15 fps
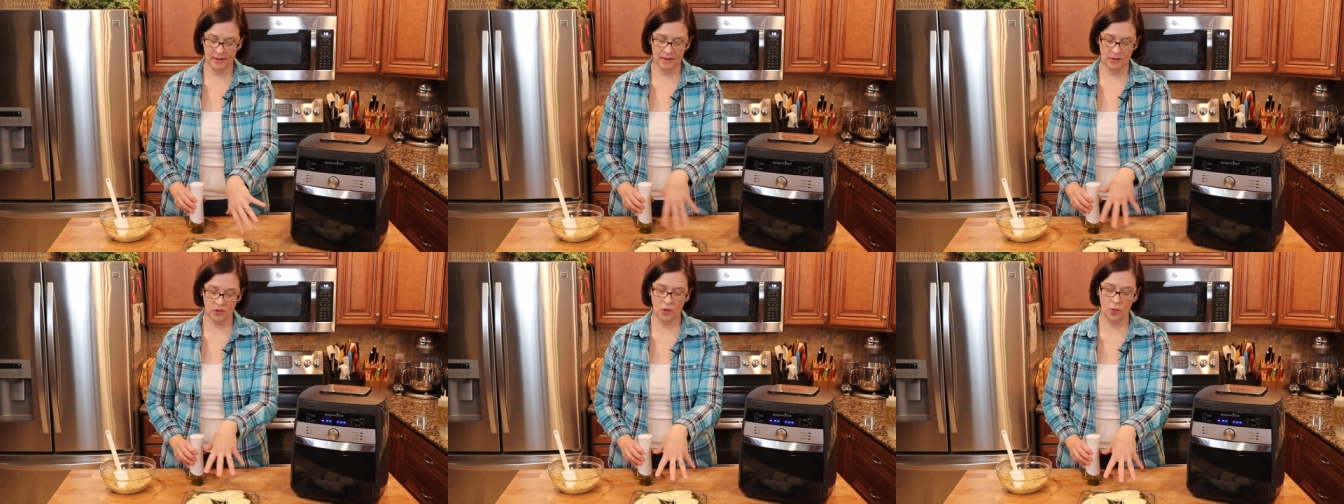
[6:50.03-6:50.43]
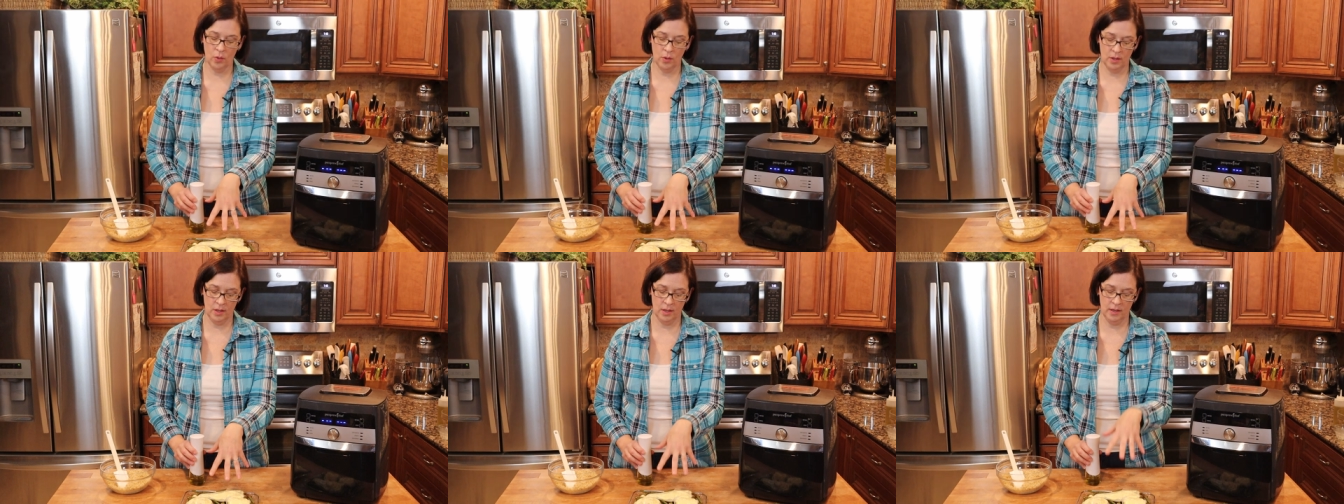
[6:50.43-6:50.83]

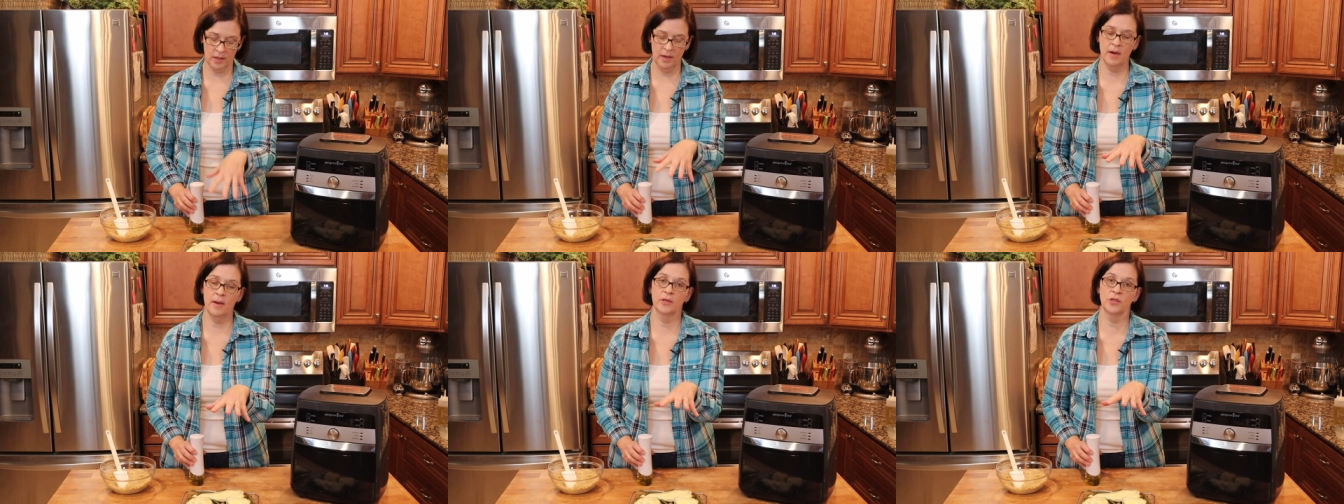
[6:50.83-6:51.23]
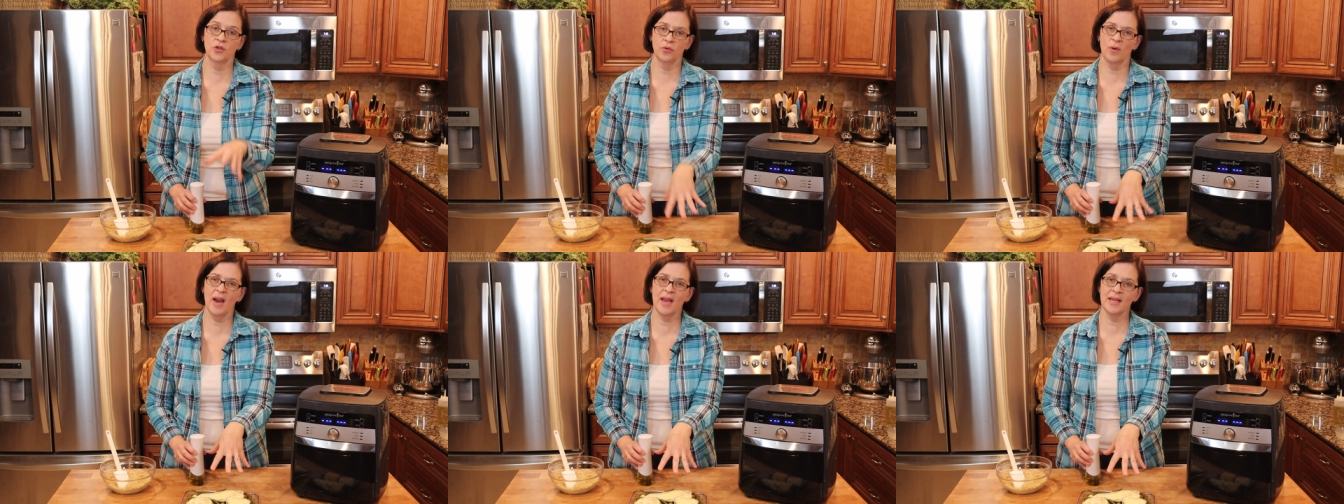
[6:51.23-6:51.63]
your
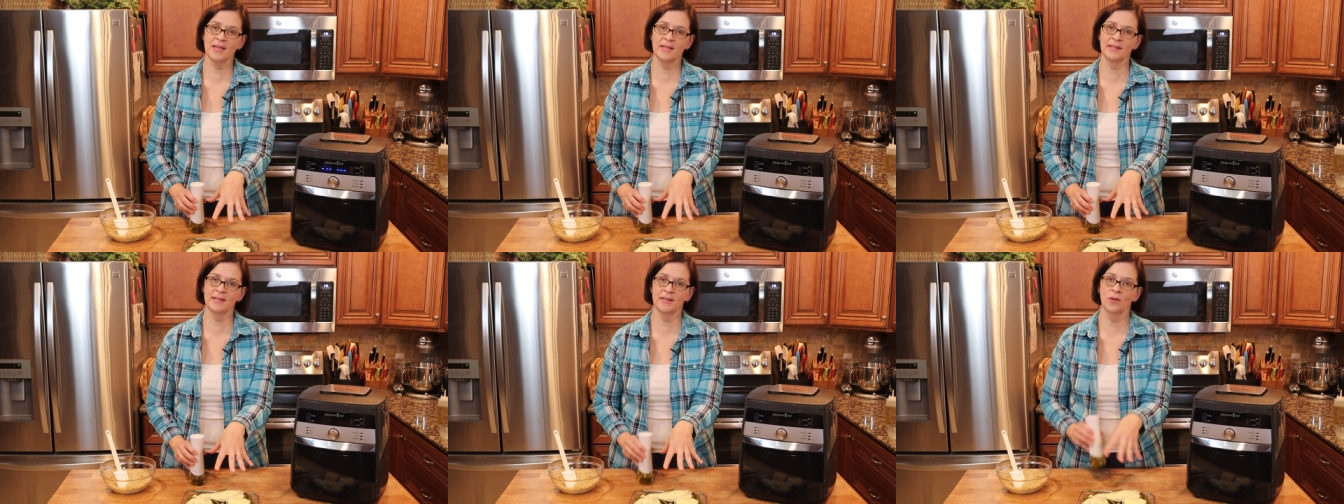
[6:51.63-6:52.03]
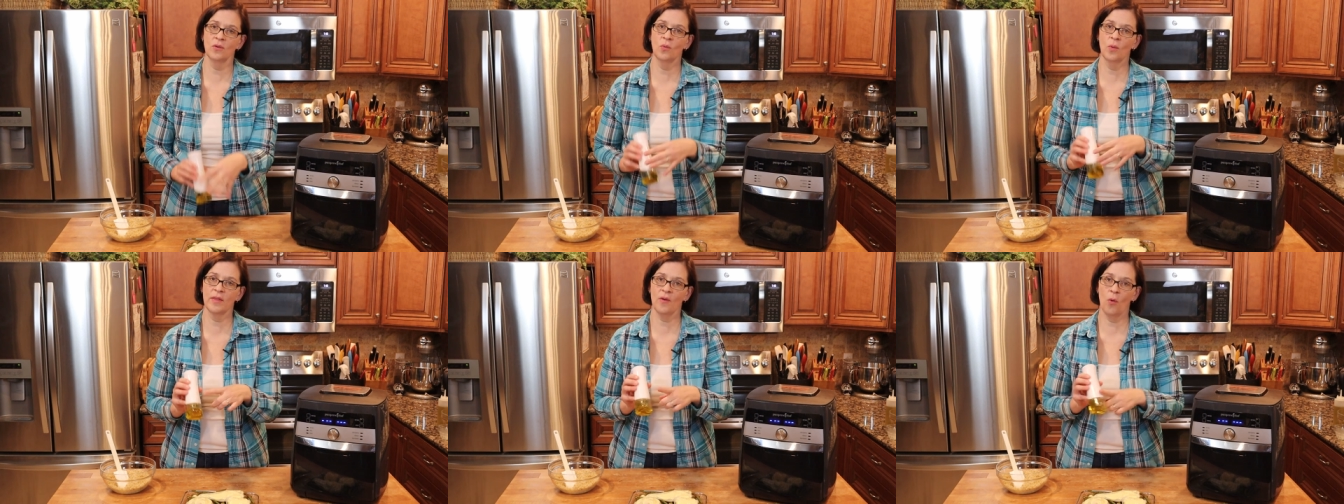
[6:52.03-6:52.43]
trays
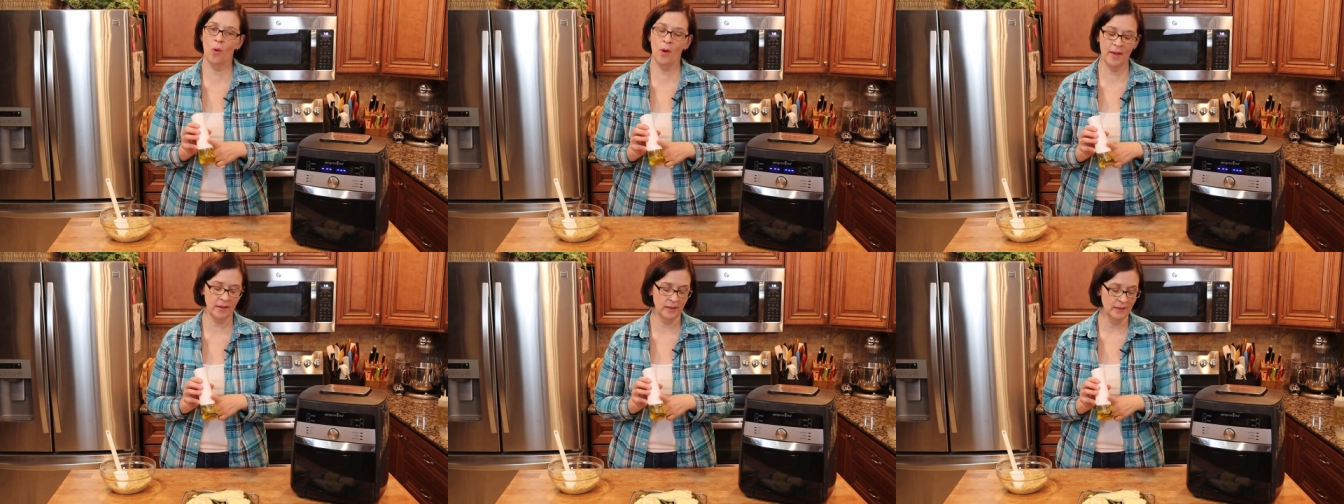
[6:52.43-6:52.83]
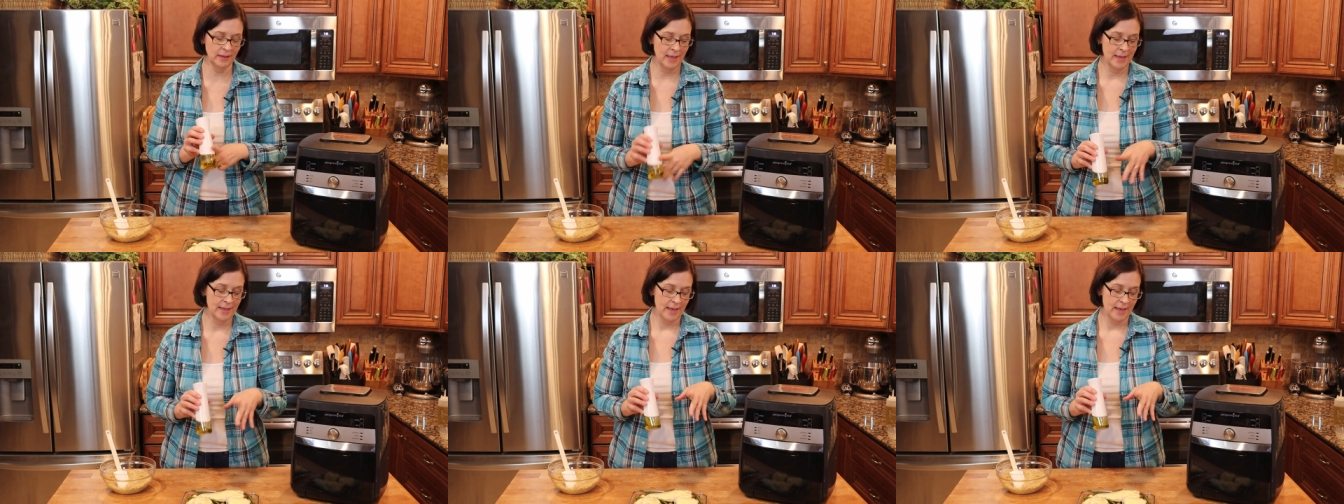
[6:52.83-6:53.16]
with oil.